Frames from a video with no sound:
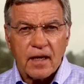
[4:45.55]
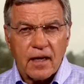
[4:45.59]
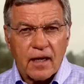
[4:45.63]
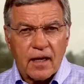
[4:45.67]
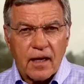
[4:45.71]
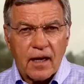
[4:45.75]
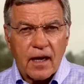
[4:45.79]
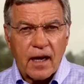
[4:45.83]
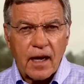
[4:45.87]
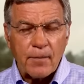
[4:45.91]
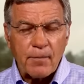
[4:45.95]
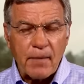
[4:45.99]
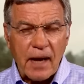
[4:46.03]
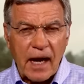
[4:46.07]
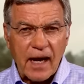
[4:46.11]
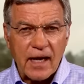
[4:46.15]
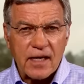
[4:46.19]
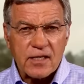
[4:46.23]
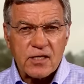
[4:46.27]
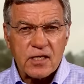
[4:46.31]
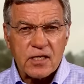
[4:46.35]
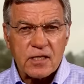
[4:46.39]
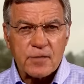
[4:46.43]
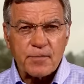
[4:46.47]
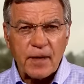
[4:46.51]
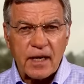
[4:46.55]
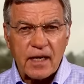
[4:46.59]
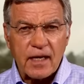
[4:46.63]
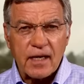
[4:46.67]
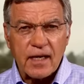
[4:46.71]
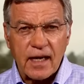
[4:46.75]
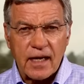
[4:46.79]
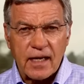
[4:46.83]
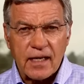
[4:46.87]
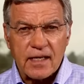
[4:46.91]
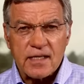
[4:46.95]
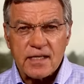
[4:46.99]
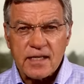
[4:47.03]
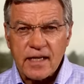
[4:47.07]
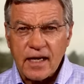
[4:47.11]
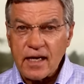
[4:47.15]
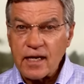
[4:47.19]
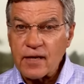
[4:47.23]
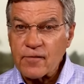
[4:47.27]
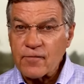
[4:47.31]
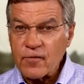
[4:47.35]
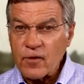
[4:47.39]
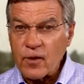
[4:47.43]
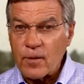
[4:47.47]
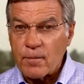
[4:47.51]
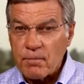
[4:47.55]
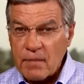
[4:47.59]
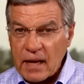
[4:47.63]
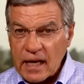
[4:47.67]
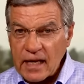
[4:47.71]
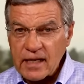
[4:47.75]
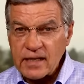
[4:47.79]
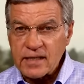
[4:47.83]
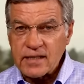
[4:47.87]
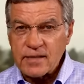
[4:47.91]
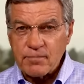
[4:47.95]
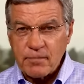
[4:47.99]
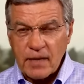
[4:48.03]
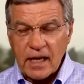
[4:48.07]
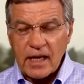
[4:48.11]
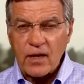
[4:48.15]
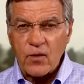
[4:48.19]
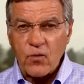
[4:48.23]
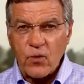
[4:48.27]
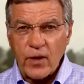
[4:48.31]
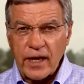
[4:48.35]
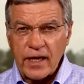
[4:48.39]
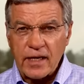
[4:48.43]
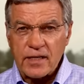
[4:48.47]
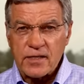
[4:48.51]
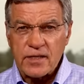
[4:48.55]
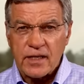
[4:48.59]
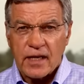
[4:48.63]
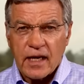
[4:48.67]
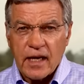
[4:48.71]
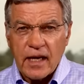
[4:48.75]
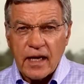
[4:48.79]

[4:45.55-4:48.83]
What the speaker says: Hamas has been saying for many, many weeks.